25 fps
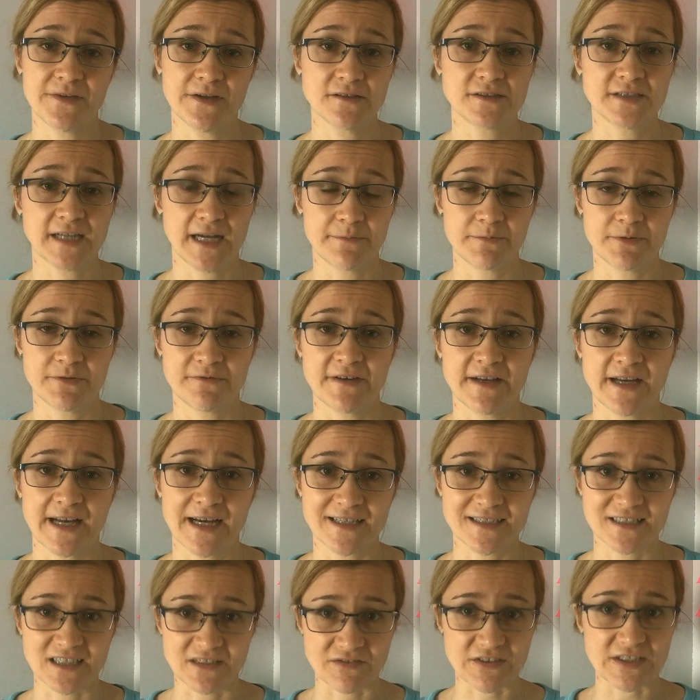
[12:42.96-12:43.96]
type of an
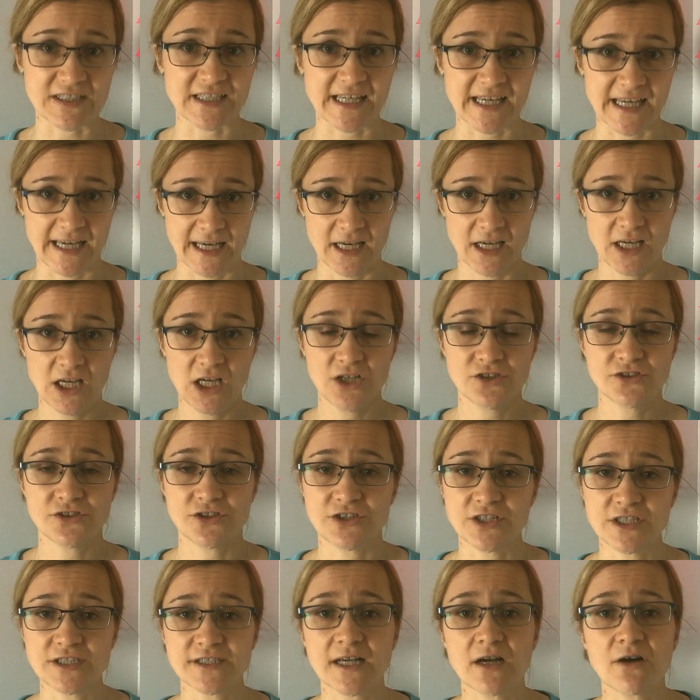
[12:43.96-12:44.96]
activity here. So
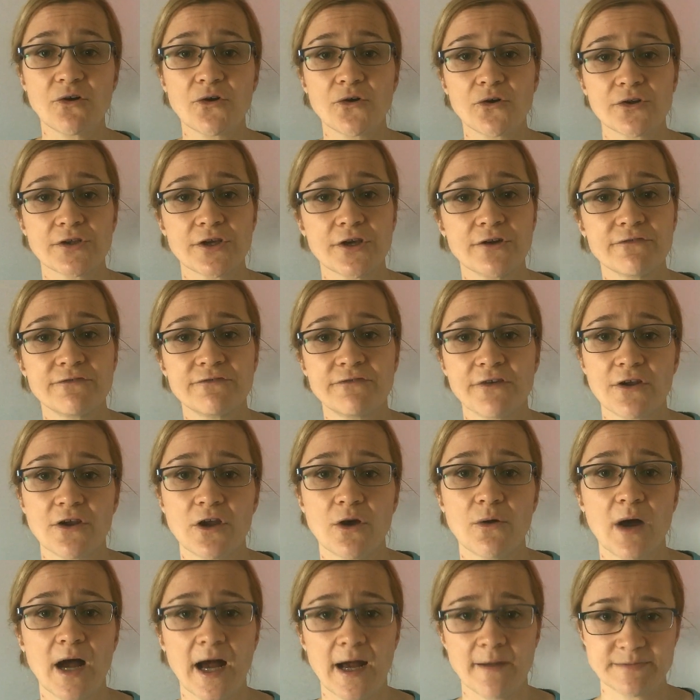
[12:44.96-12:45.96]
these are all your
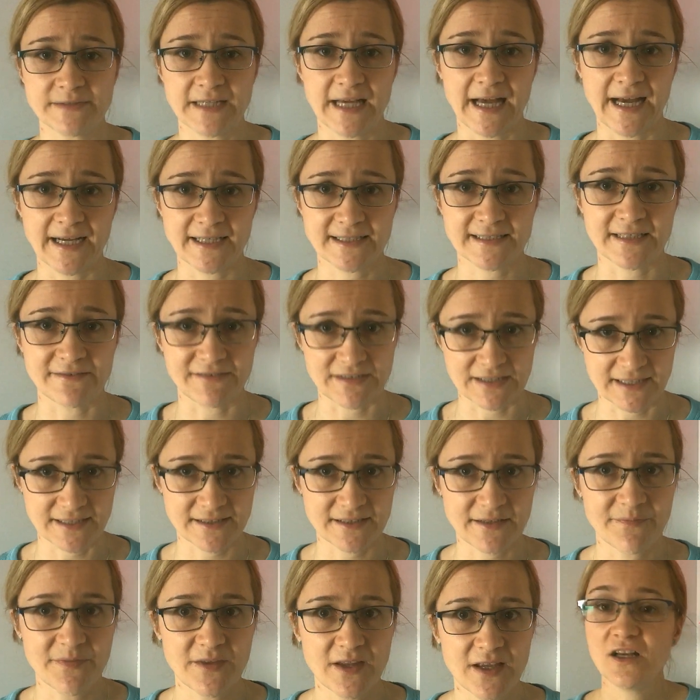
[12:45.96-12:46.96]
follow-up
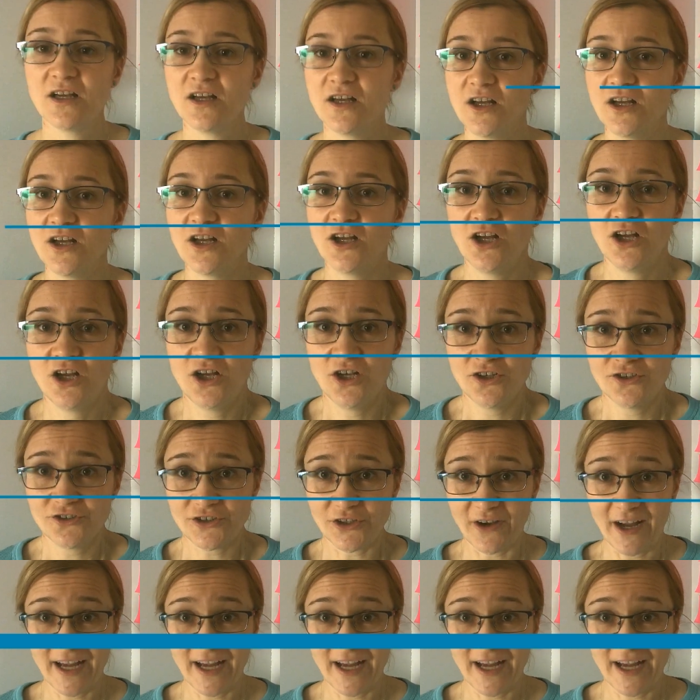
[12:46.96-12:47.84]
activities. So